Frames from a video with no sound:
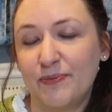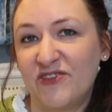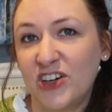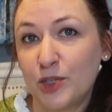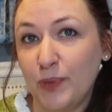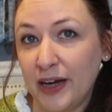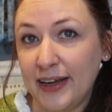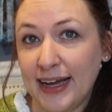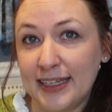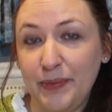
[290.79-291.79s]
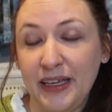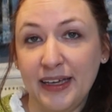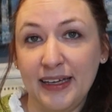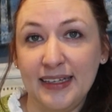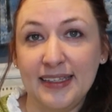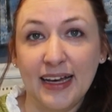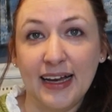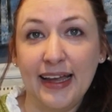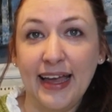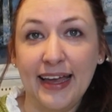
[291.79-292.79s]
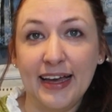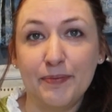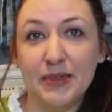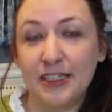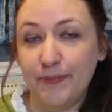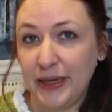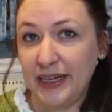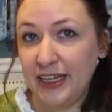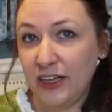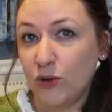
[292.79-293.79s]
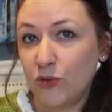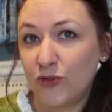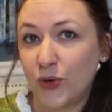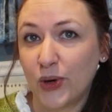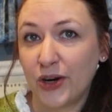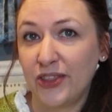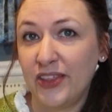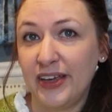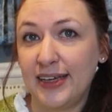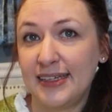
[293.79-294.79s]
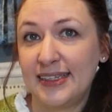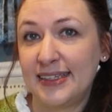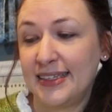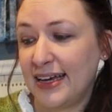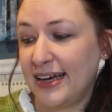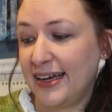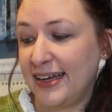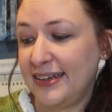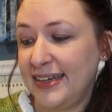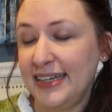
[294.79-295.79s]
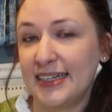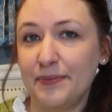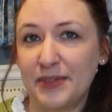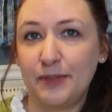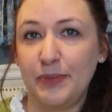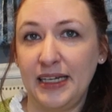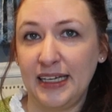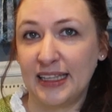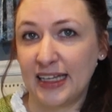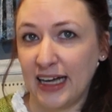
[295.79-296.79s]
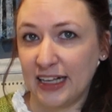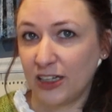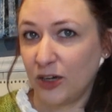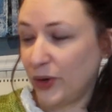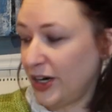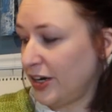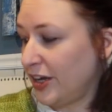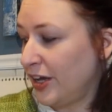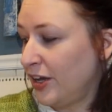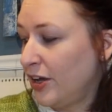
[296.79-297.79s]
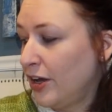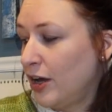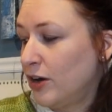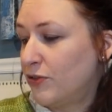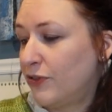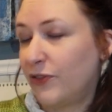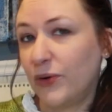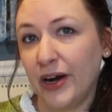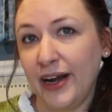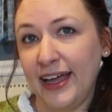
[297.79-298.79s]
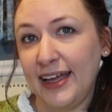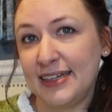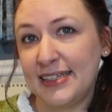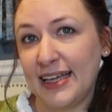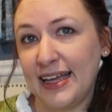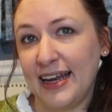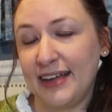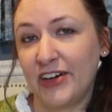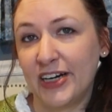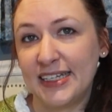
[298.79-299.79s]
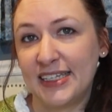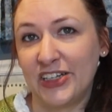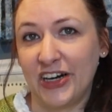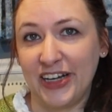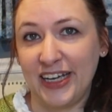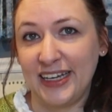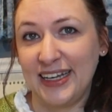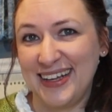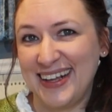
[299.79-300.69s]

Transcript: first podcast because I am spinning for this knit. I'm spinning the color work for it, and I've already started